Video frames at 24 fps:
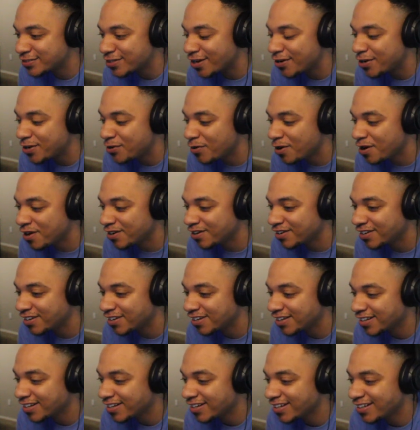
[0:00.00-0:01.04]
all he
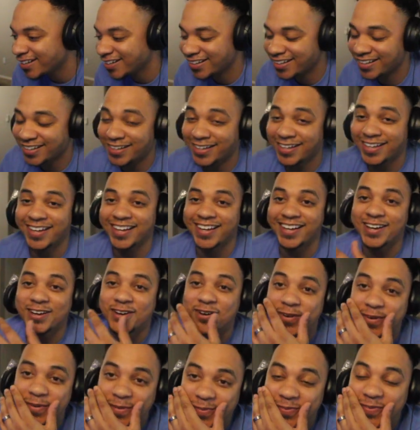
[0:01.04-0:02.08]
wants. Bounds,
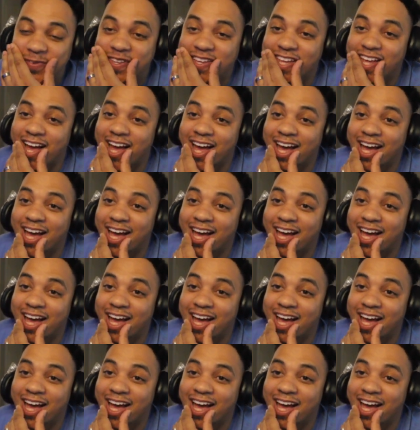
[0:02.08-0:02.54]
bro.